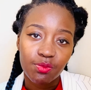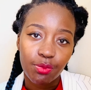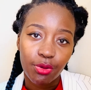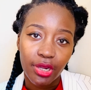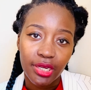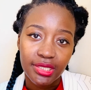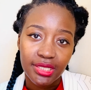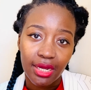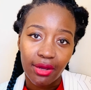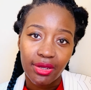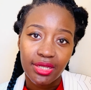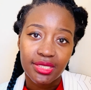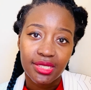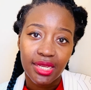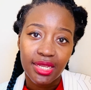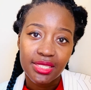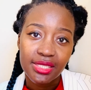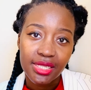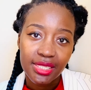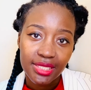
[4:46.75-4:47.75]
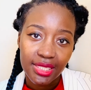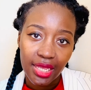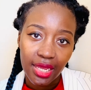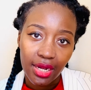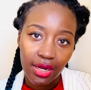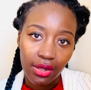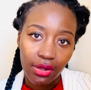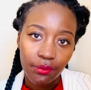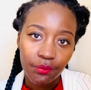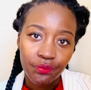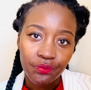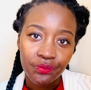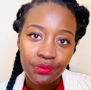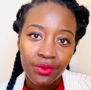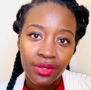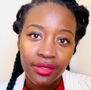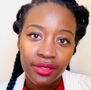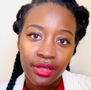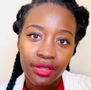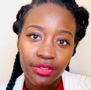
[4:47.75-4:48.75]
point out is, as a seller,
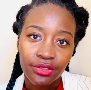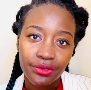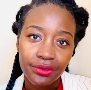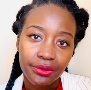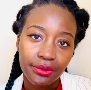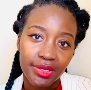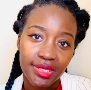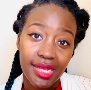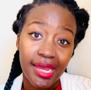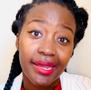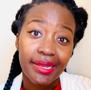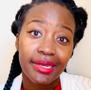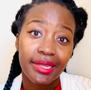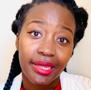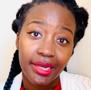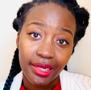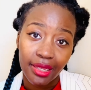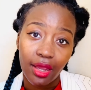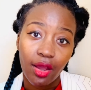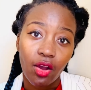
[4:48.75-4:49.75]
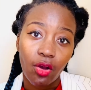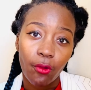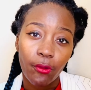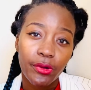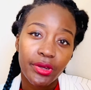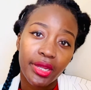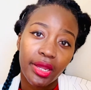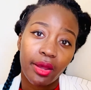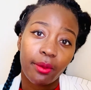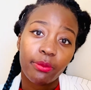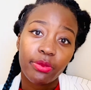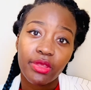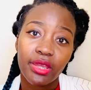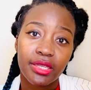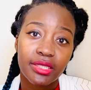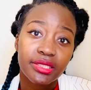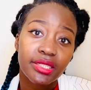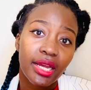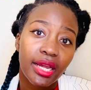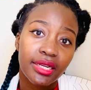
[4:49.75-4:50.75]
you technically are holding up
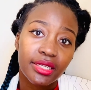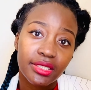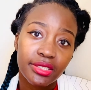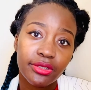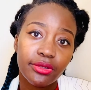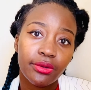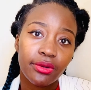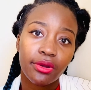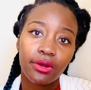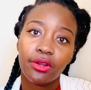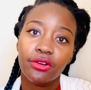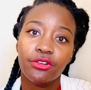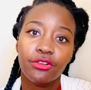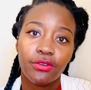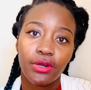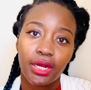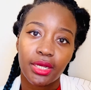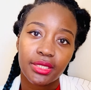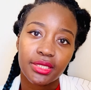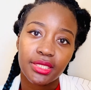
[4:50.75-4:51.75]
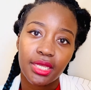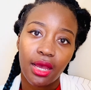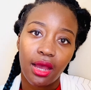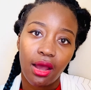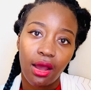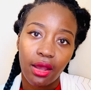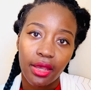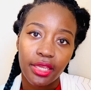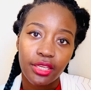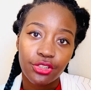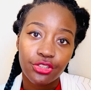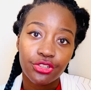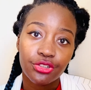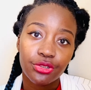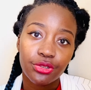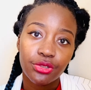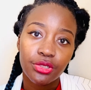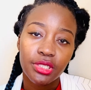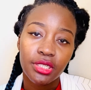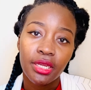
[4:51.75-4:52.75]
things until contracts are
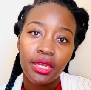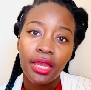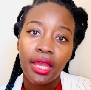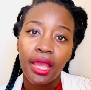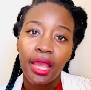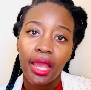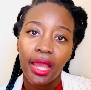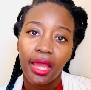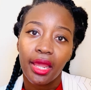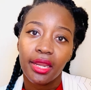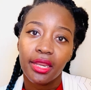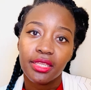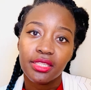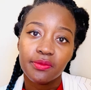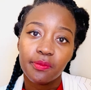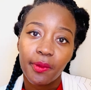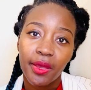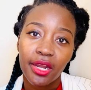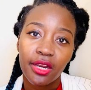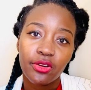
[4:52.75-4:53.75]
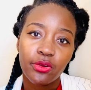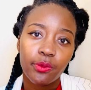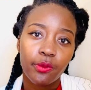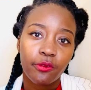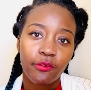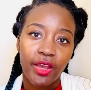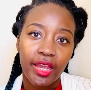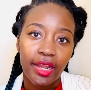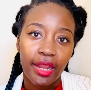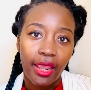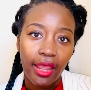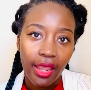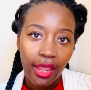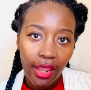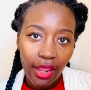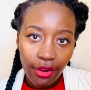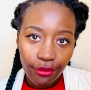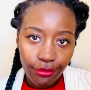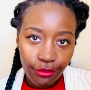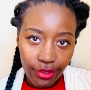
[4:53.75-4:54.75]
issued, and it's better to provide
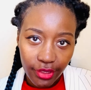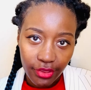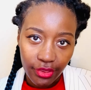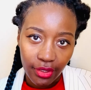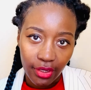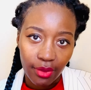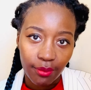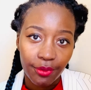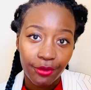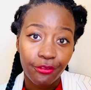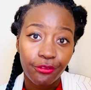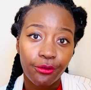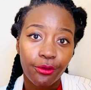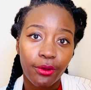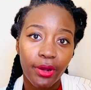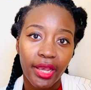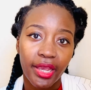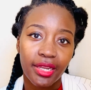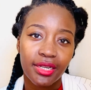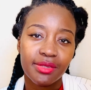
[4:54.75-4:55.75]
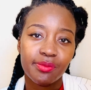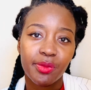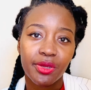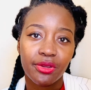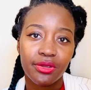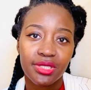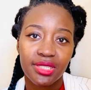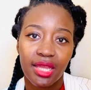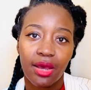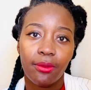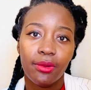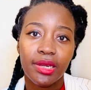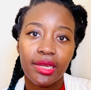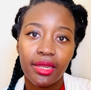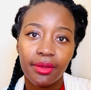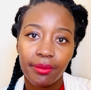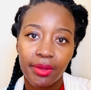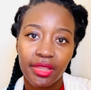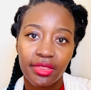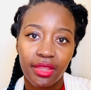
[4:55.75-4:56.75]
everything beforehand because that will
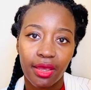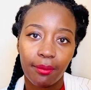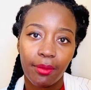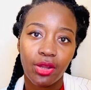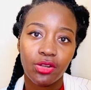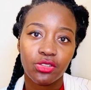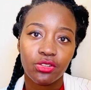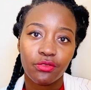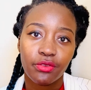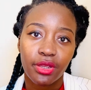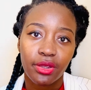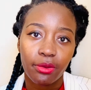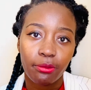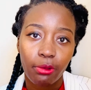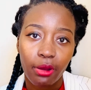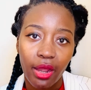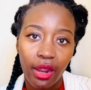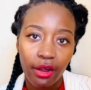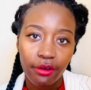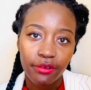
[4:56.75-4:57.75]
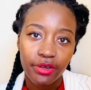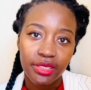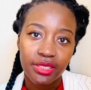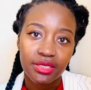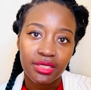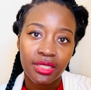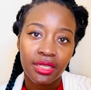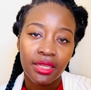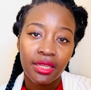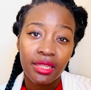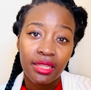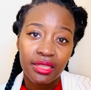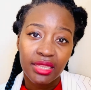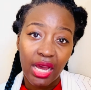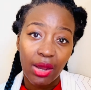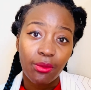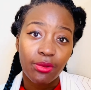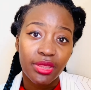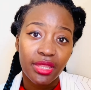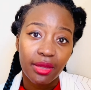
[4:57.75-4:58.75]
limit the amount of inquiries
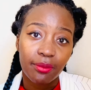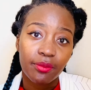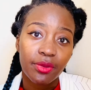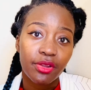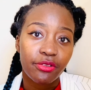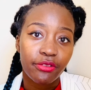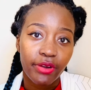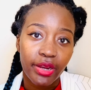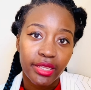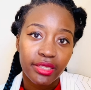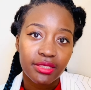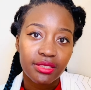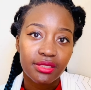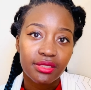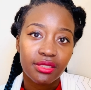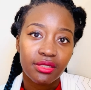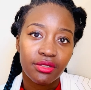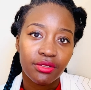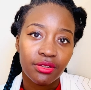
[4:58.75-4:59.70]
that will then be raised